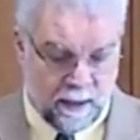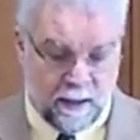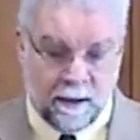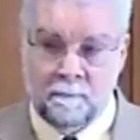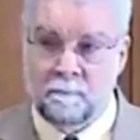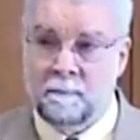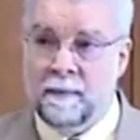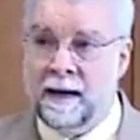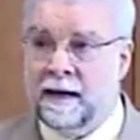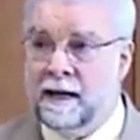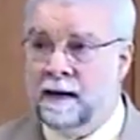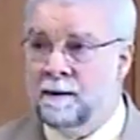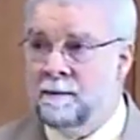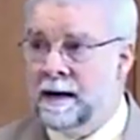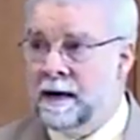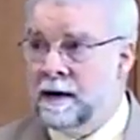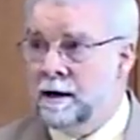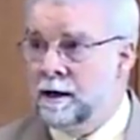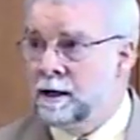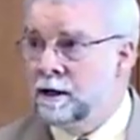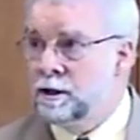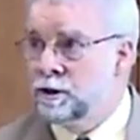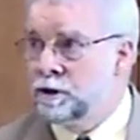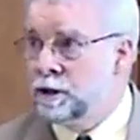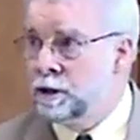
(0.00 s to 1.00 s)
Many
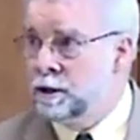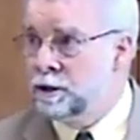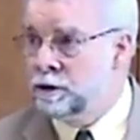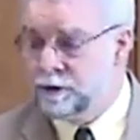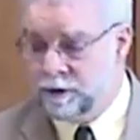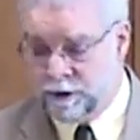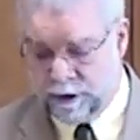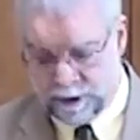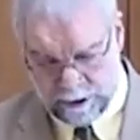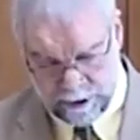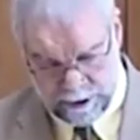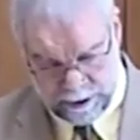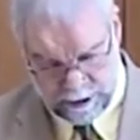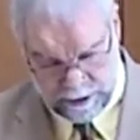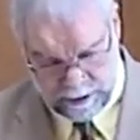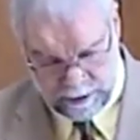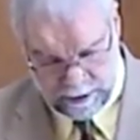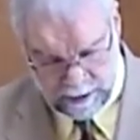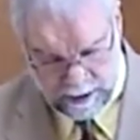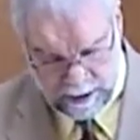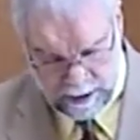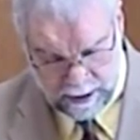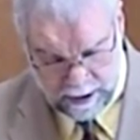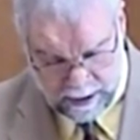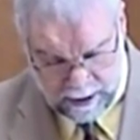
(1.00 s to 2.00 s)
American churches,
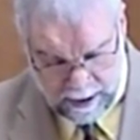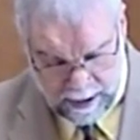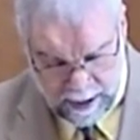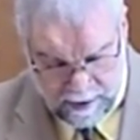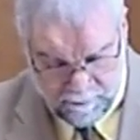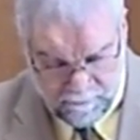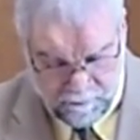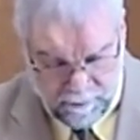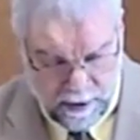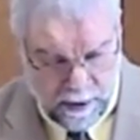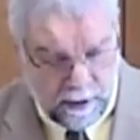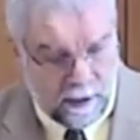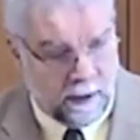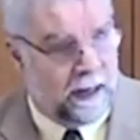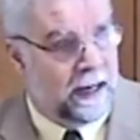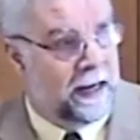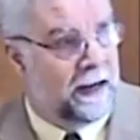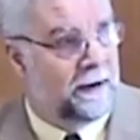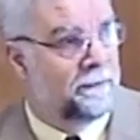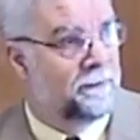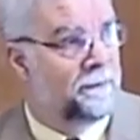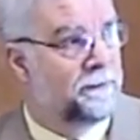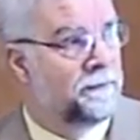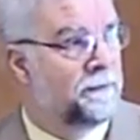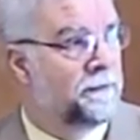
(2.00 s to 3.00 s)
I fear,
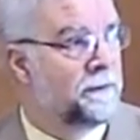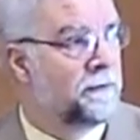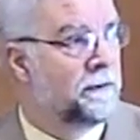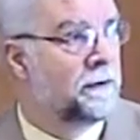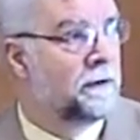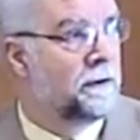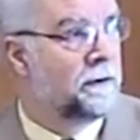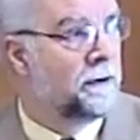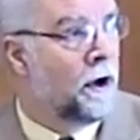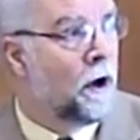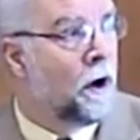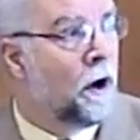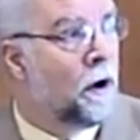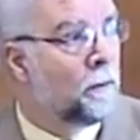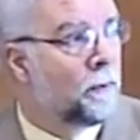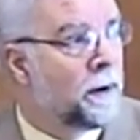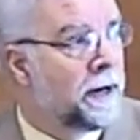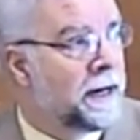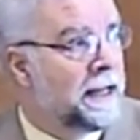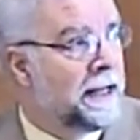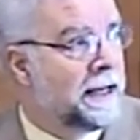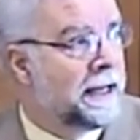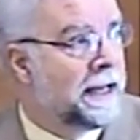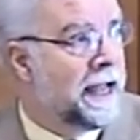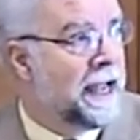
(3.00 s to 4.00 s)
have
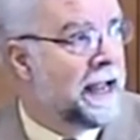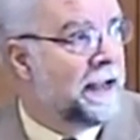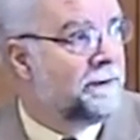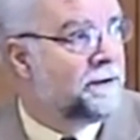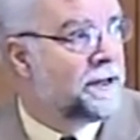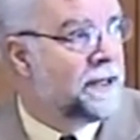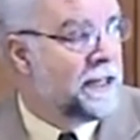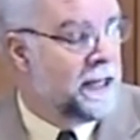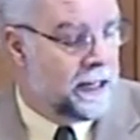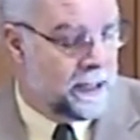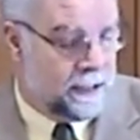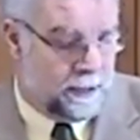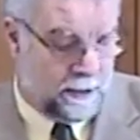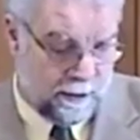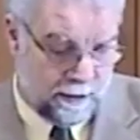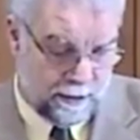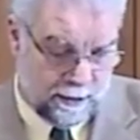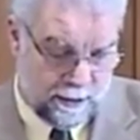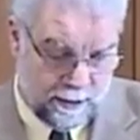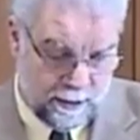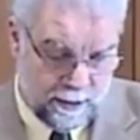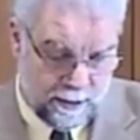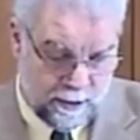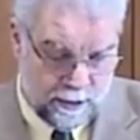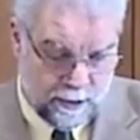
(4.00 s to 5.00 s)
already caved in
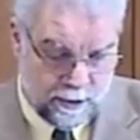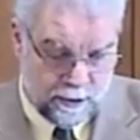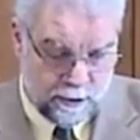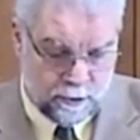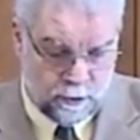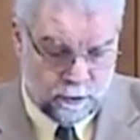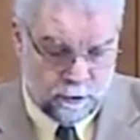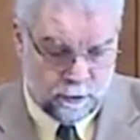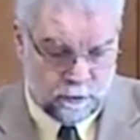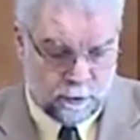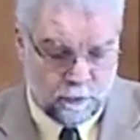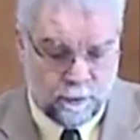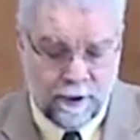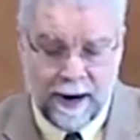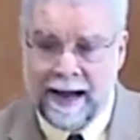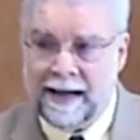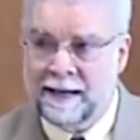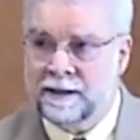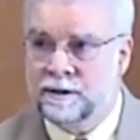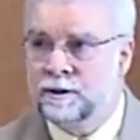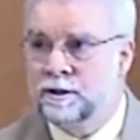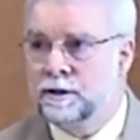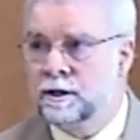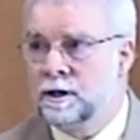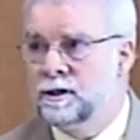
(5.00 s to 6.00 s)
to
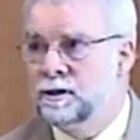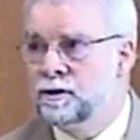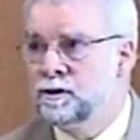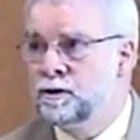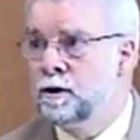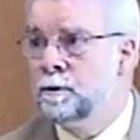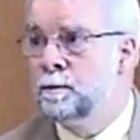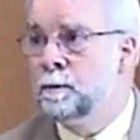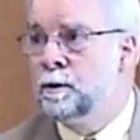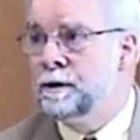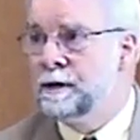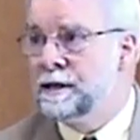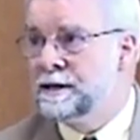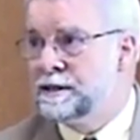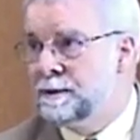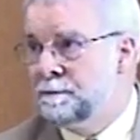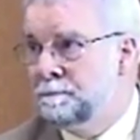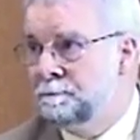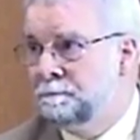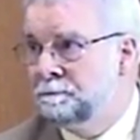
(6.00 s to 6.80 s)
crass consumerism.